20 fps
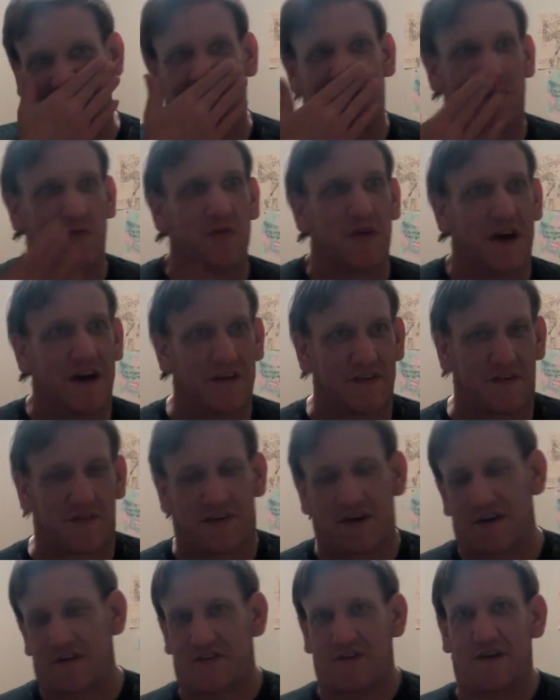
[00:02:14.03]
to do that, and I
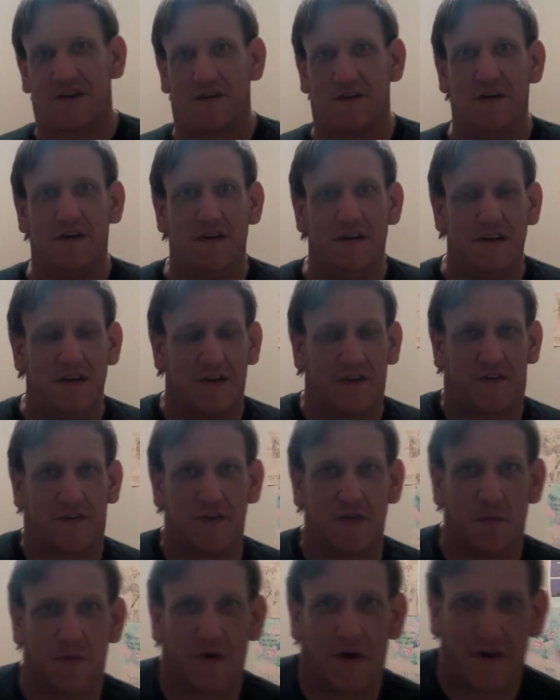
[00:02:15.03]
was kind of trying to
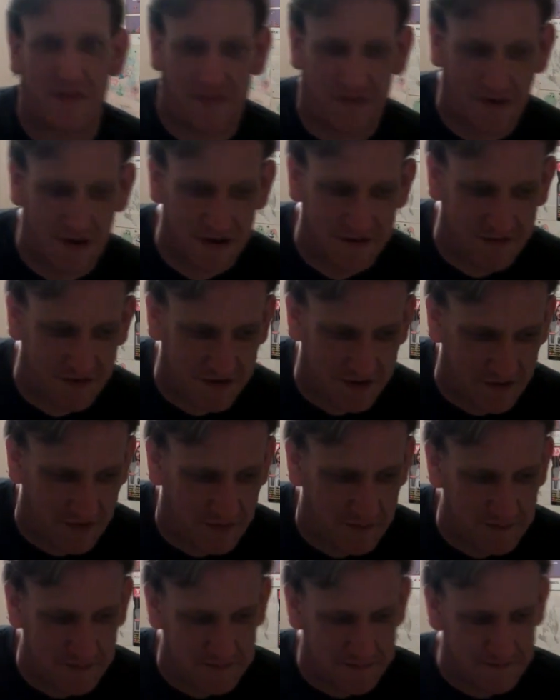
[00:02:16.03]
see the bright side of
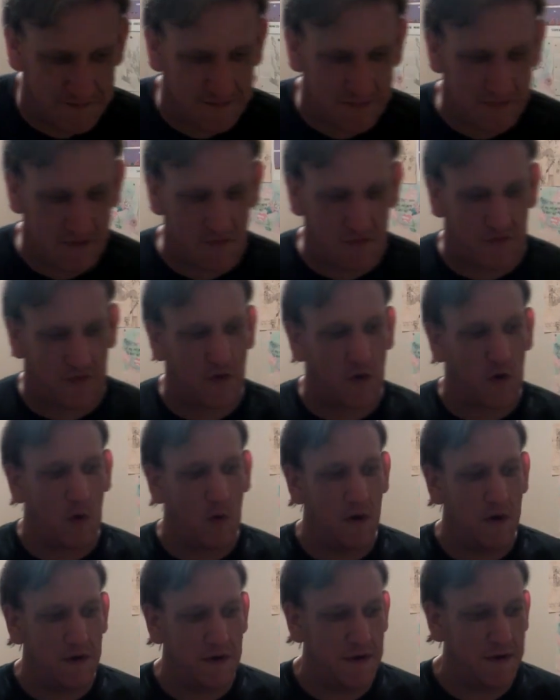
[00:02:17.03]
things.
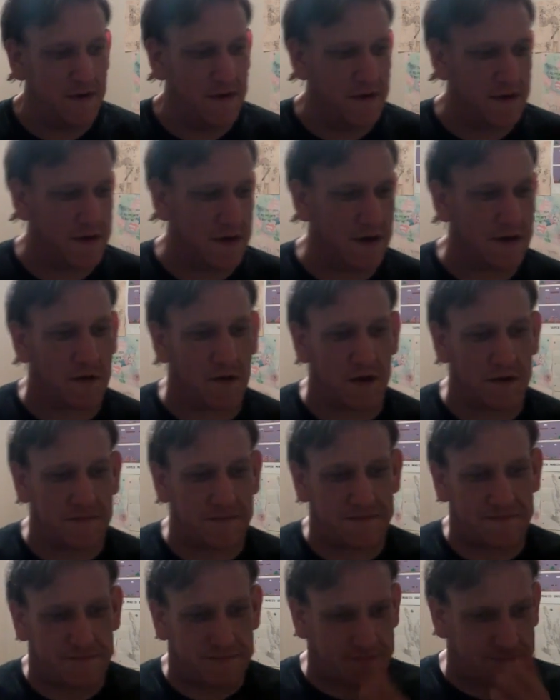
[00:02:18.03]
So, anyway,
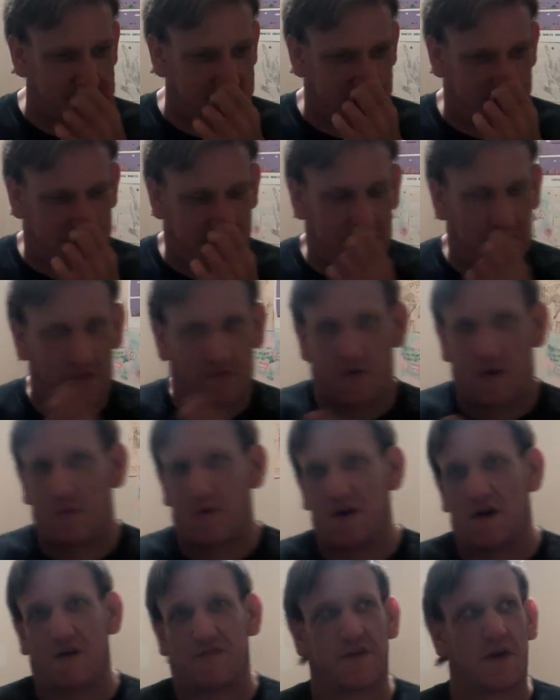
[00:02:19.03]
so I
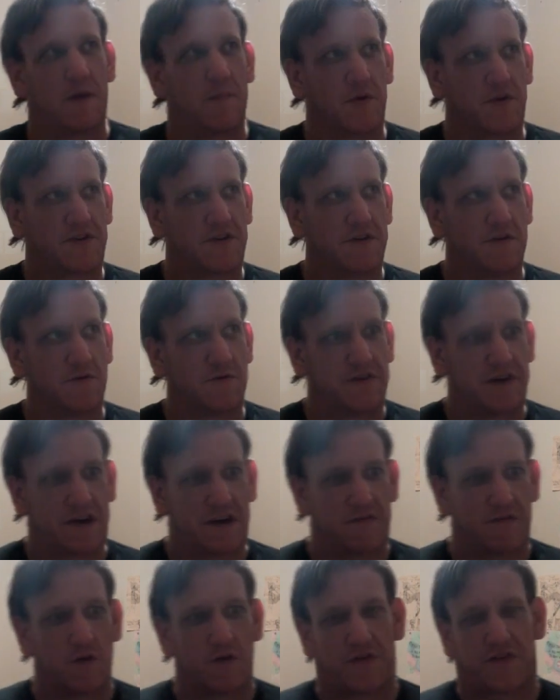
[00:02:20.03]
went off and I booked another
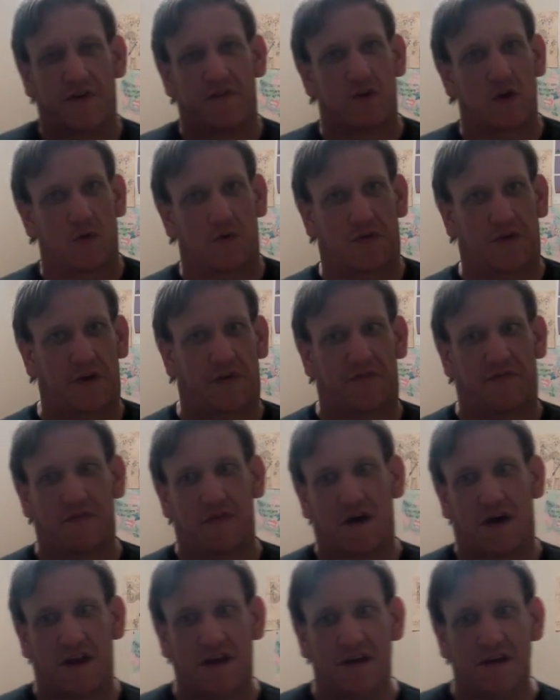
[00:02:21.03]
ticket for a 7:06
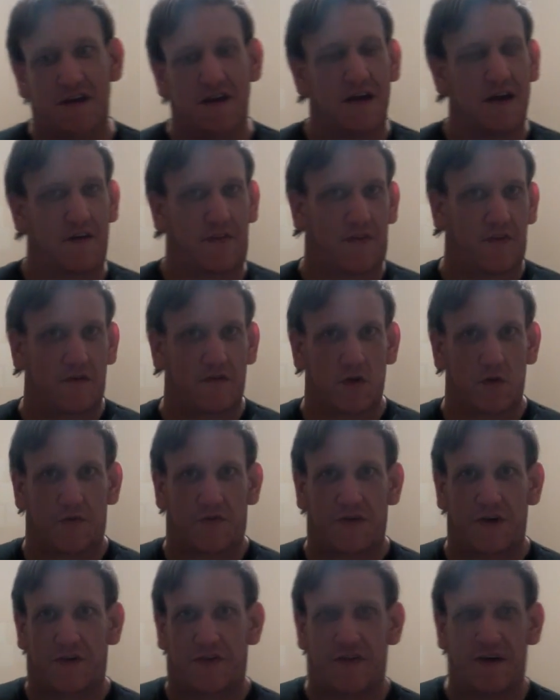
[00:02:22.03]
flight at
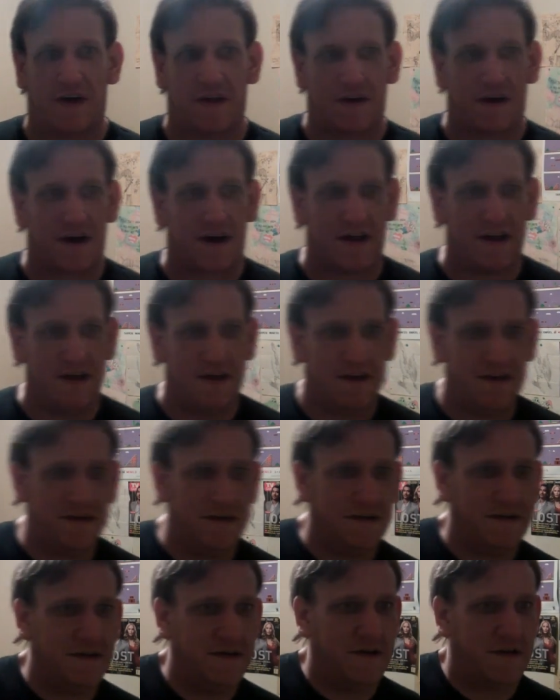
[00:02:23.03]
7:06 that night.
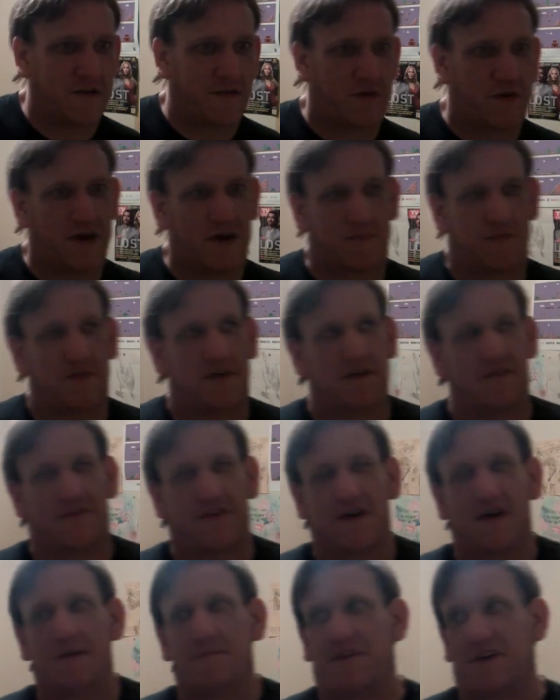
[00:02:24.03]
So I had plenty of
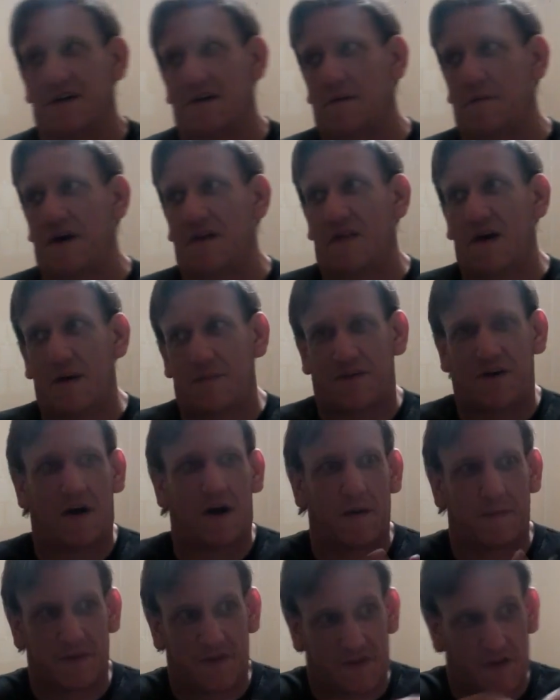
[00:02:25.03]
time to get on my
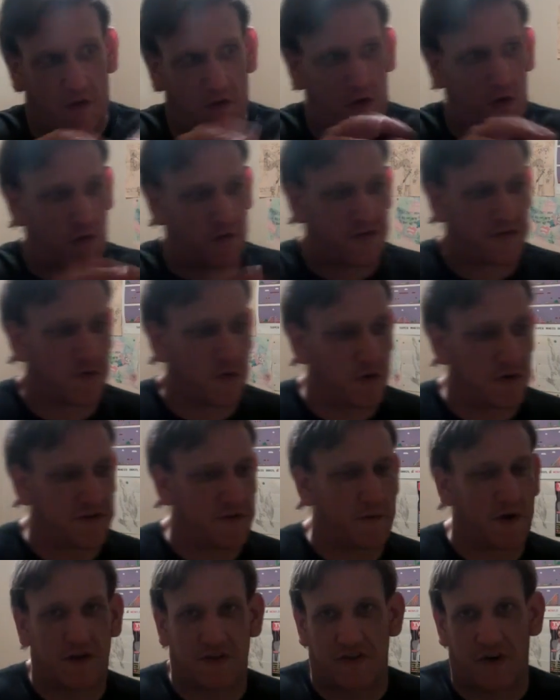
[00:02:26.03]
laptop and tell the whole story
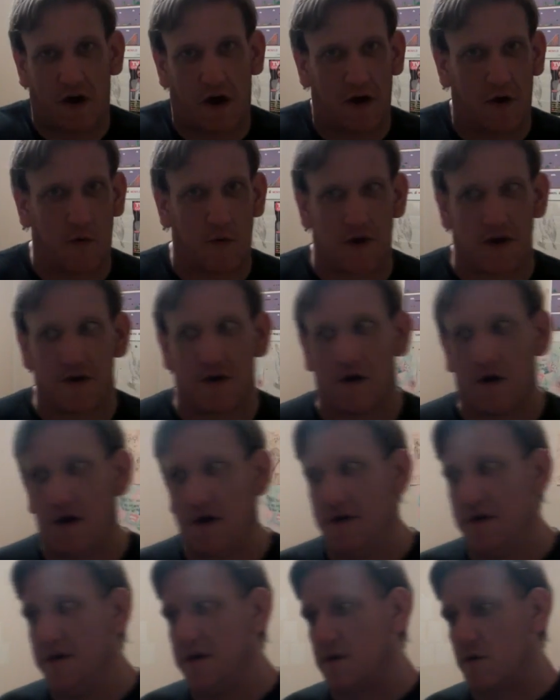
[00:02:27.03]
to my diarrhea,
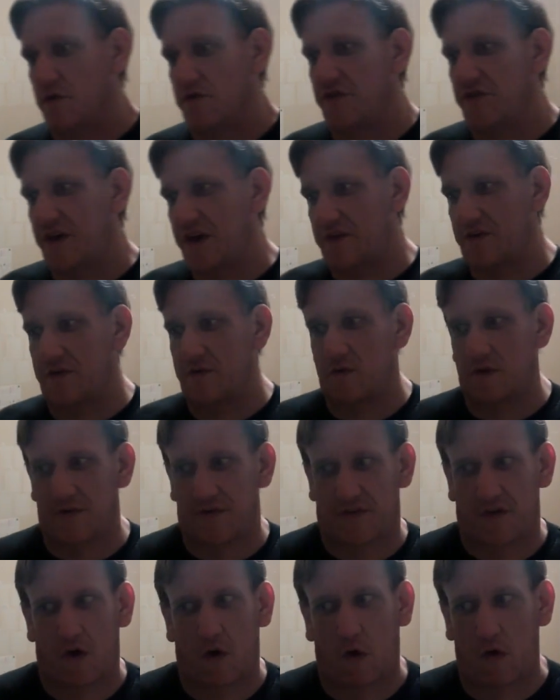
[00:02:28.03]
which is actually what
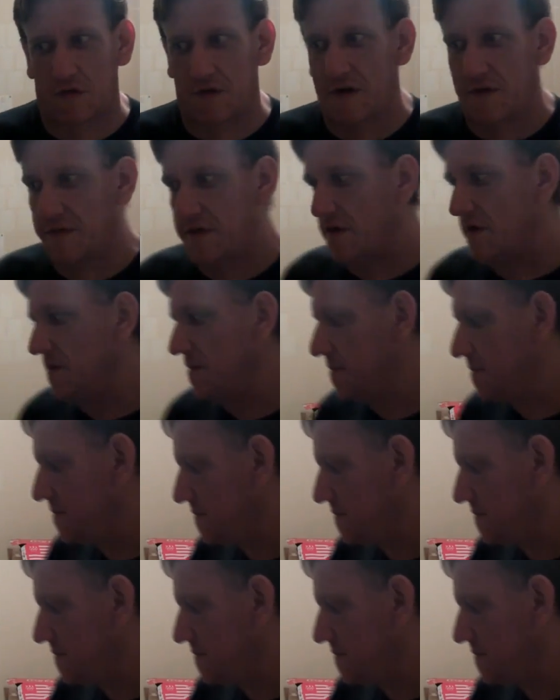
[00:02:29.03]
it's called on there.